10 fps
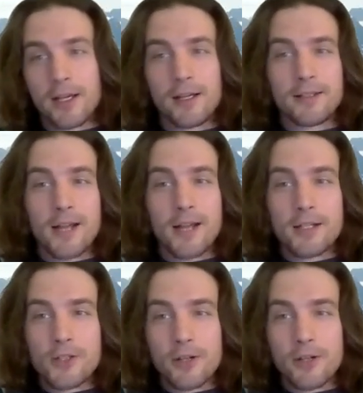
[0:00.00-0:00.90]

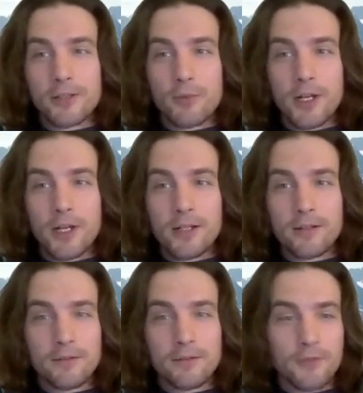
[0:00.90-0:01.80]
non-degenerately braided
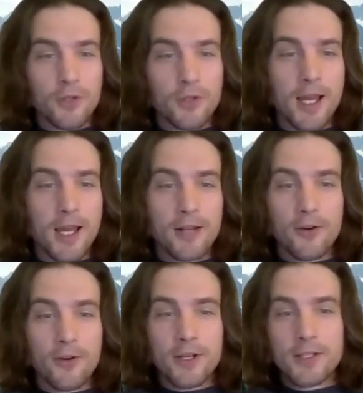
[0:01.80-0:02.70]
fusion
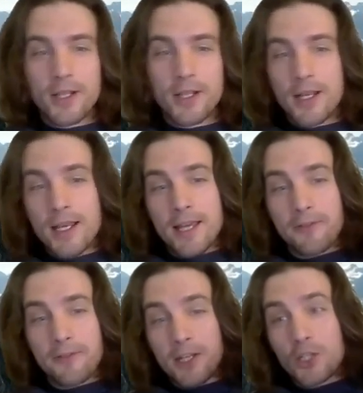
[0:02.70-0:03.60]
categories, if
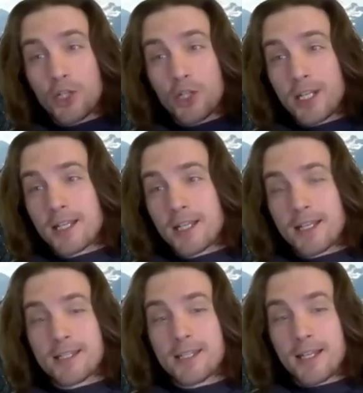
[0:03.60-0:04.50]
G
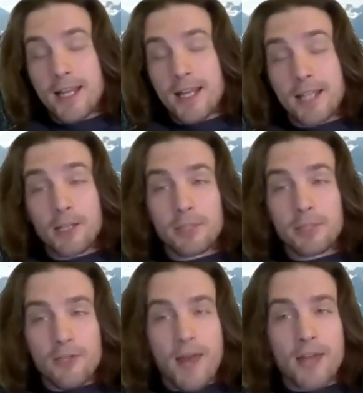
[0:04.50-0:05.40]
is a doubly
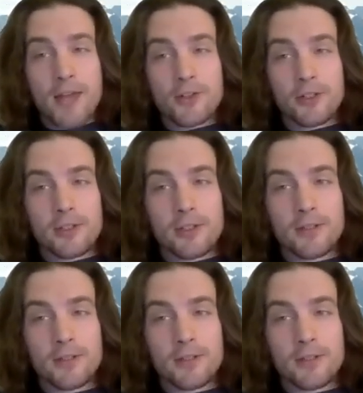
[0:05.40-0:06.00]
rational